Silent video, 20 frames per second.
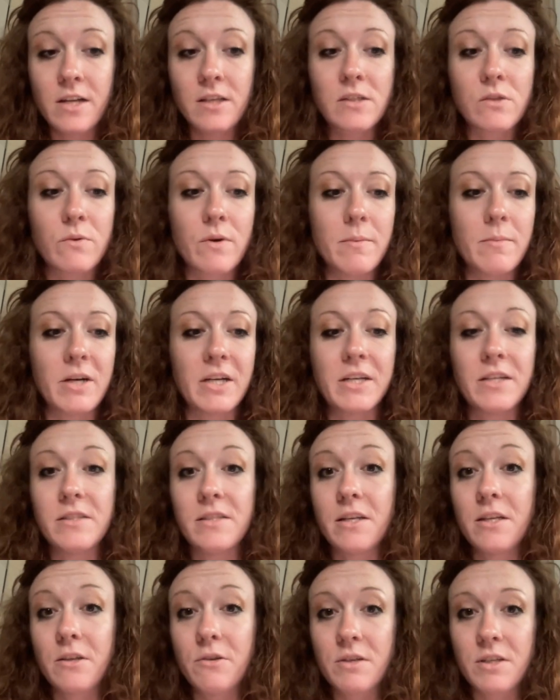It's what I'm going to
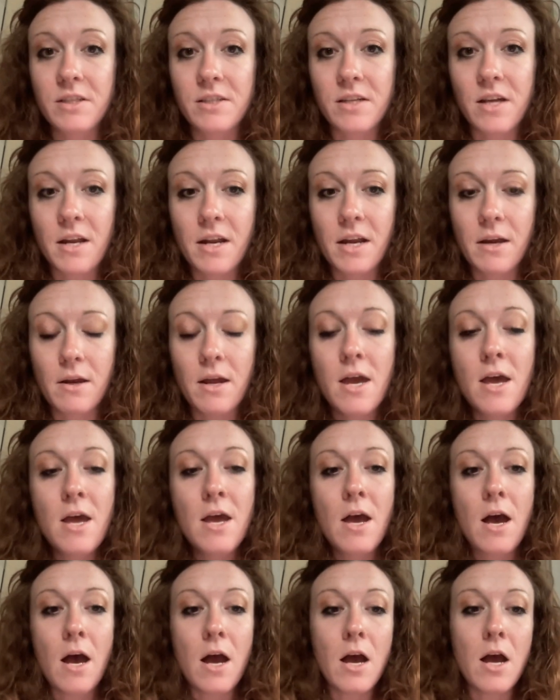continue to study
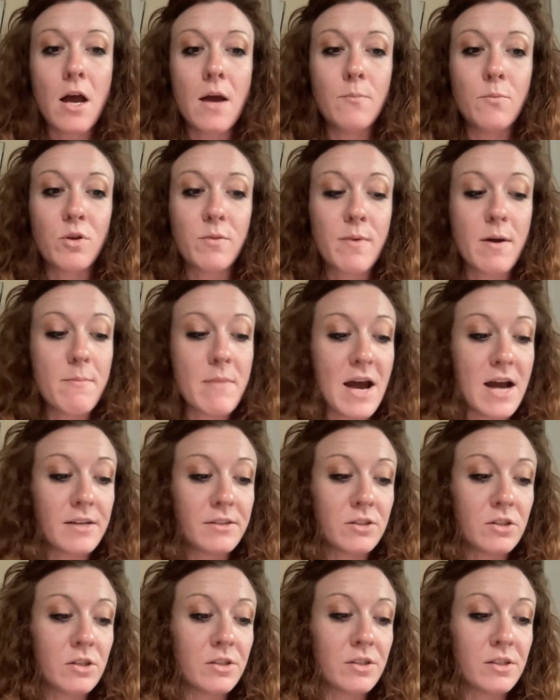with my
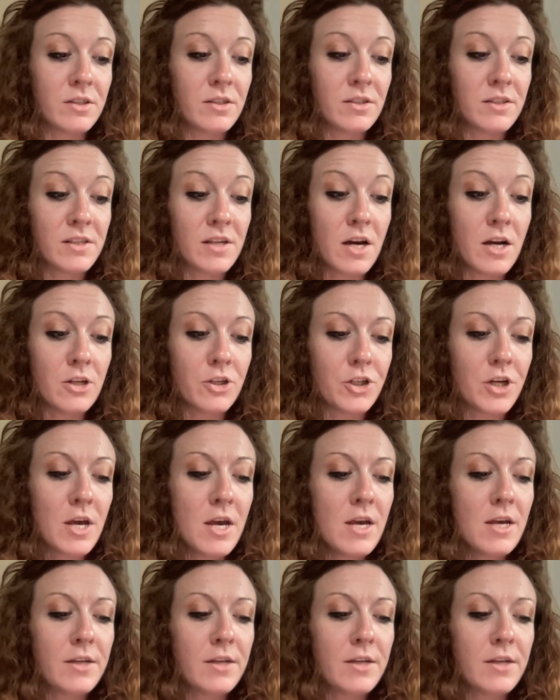master's and such.